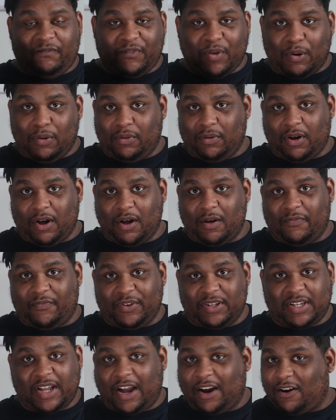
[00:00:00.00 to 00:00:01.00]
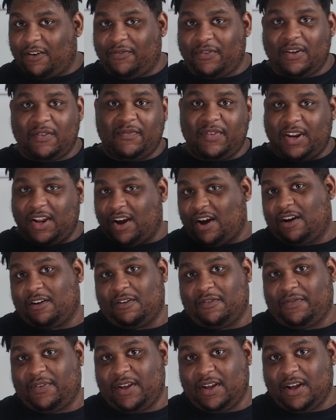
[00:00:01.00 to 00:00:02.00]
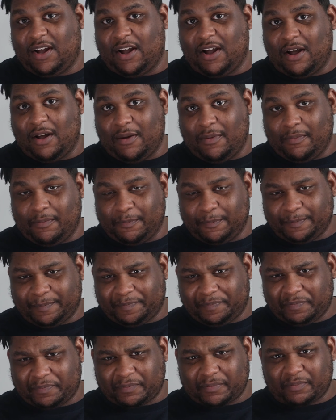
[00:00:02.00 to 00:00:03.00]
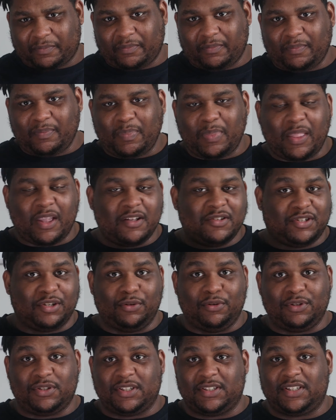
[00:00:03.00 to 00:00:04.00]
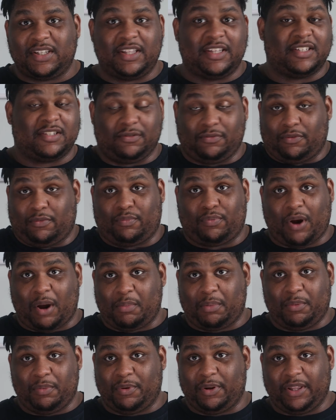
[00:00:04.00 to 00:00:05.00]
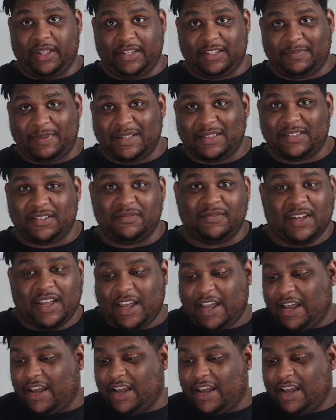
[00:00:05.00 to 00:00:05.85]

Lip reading: photography and videography solutions to this that were probably really expensive.